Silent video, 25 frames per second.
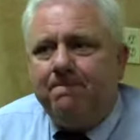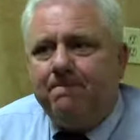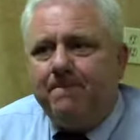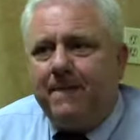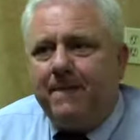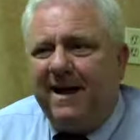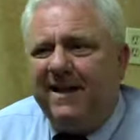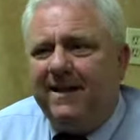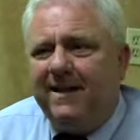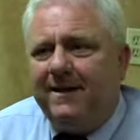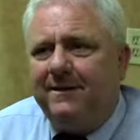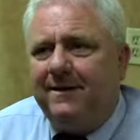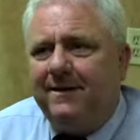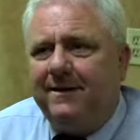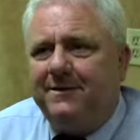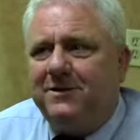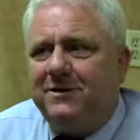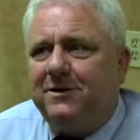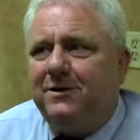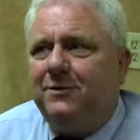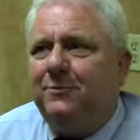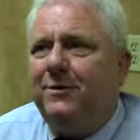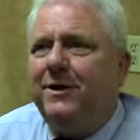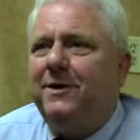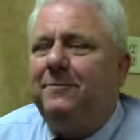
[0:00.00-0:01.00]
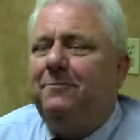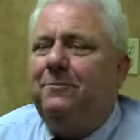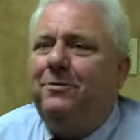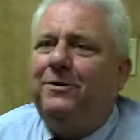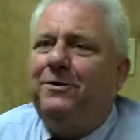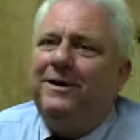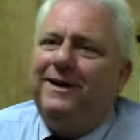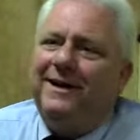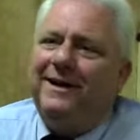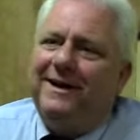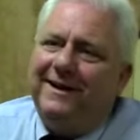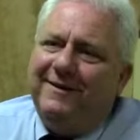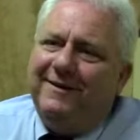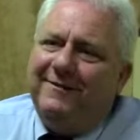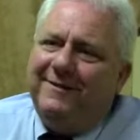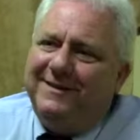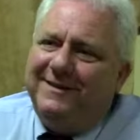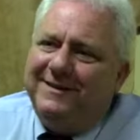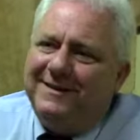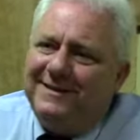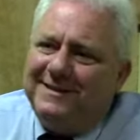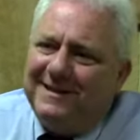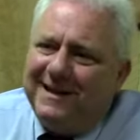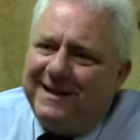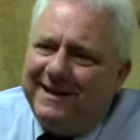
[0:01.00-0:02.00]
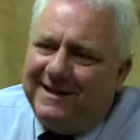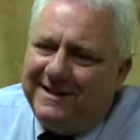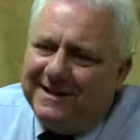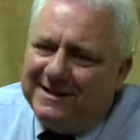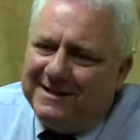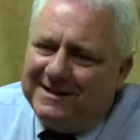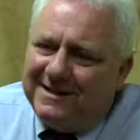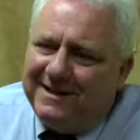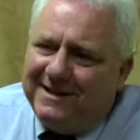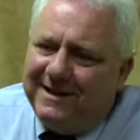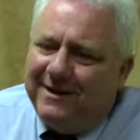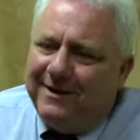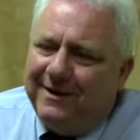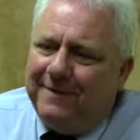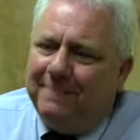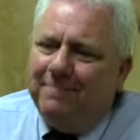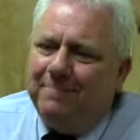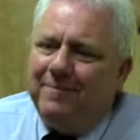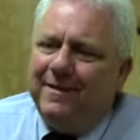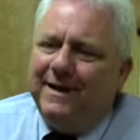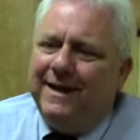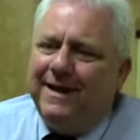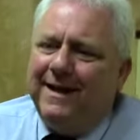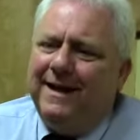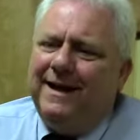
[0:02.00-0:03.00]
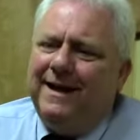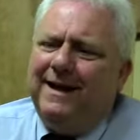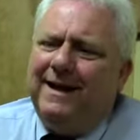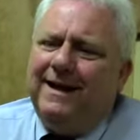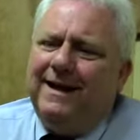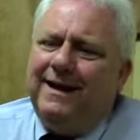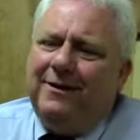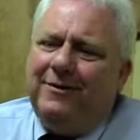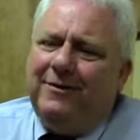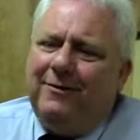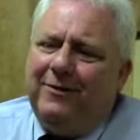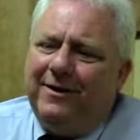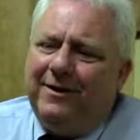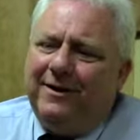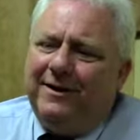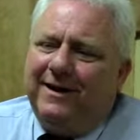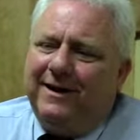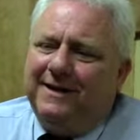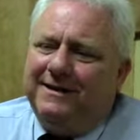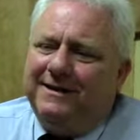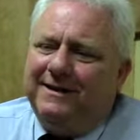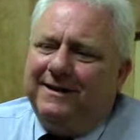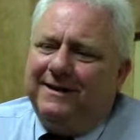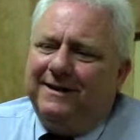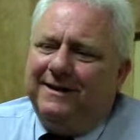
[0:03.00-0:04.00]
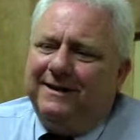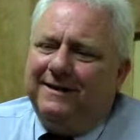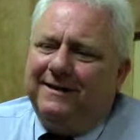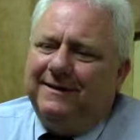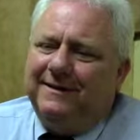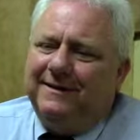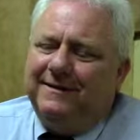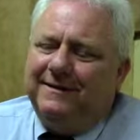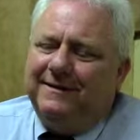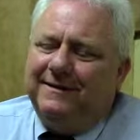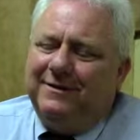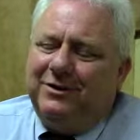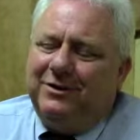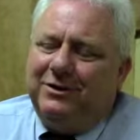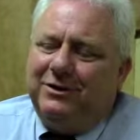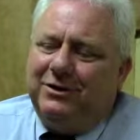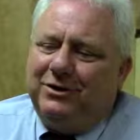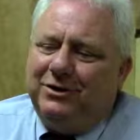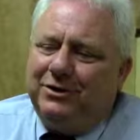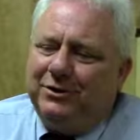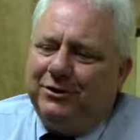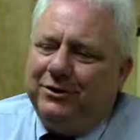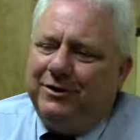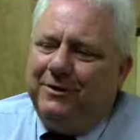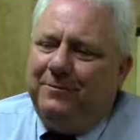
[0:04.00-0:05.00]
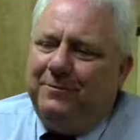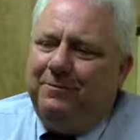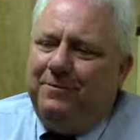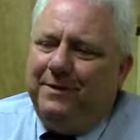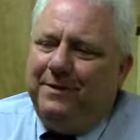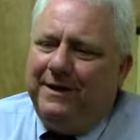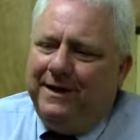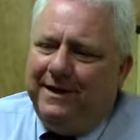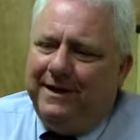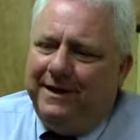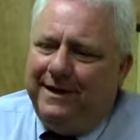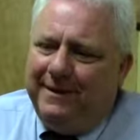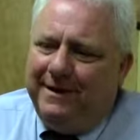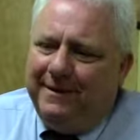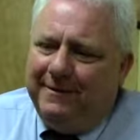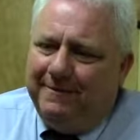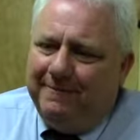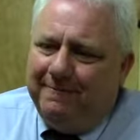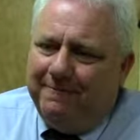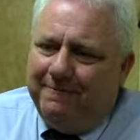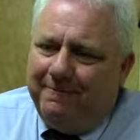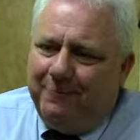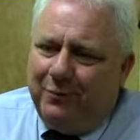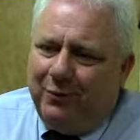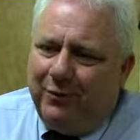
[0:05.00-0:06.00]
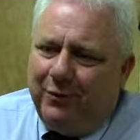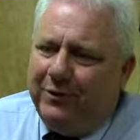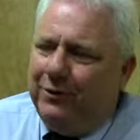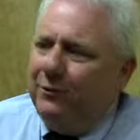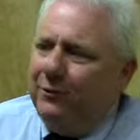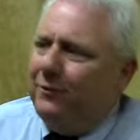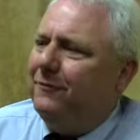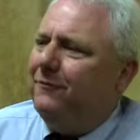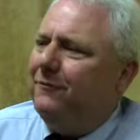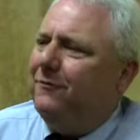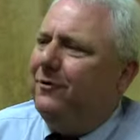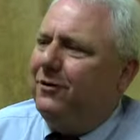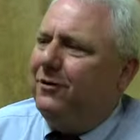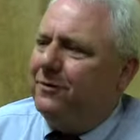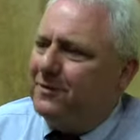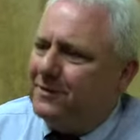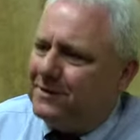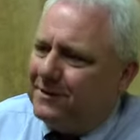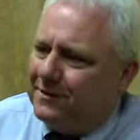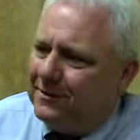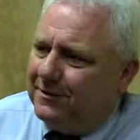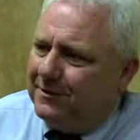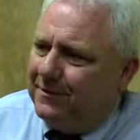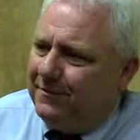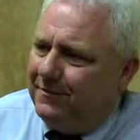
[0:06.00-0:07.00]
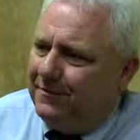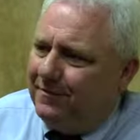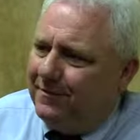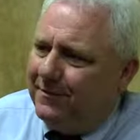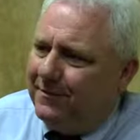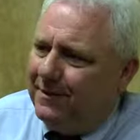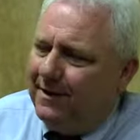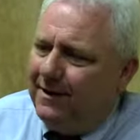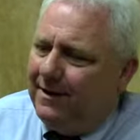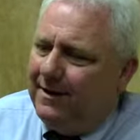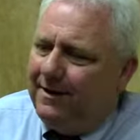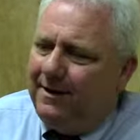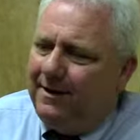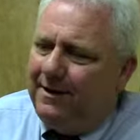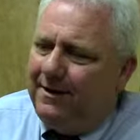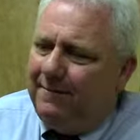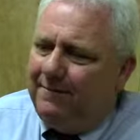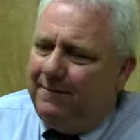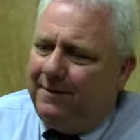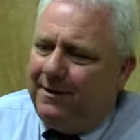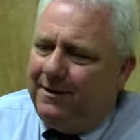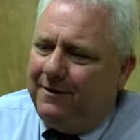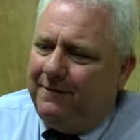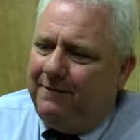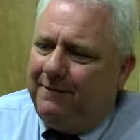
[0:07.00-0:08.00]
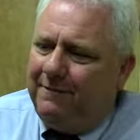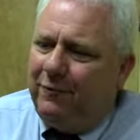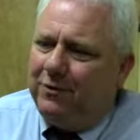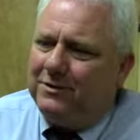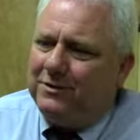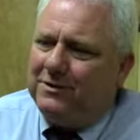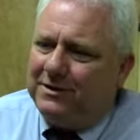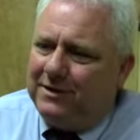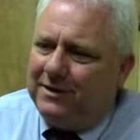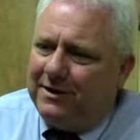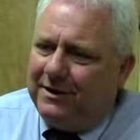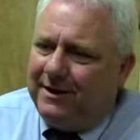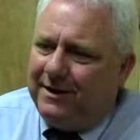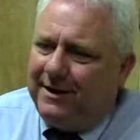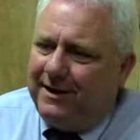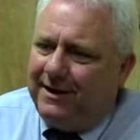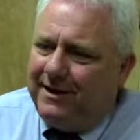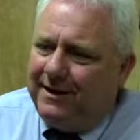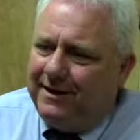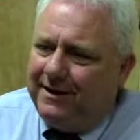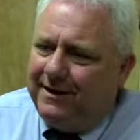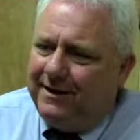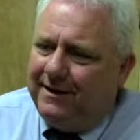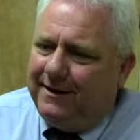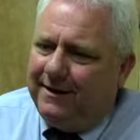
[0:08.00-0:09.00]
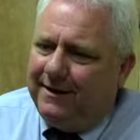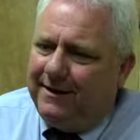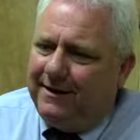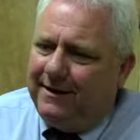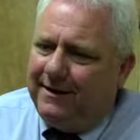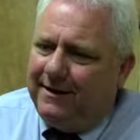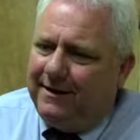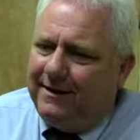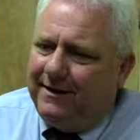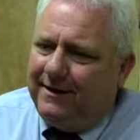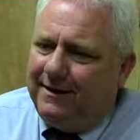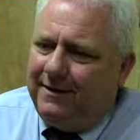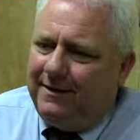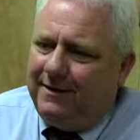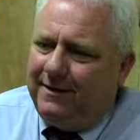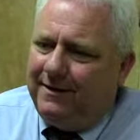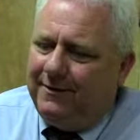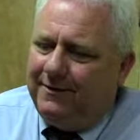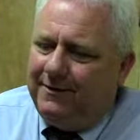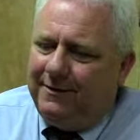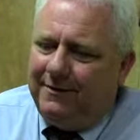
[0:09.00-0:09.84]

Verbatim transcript: That, that's a good way to put it when you say this year. Organizing should be more universal um, unfortunately, you know,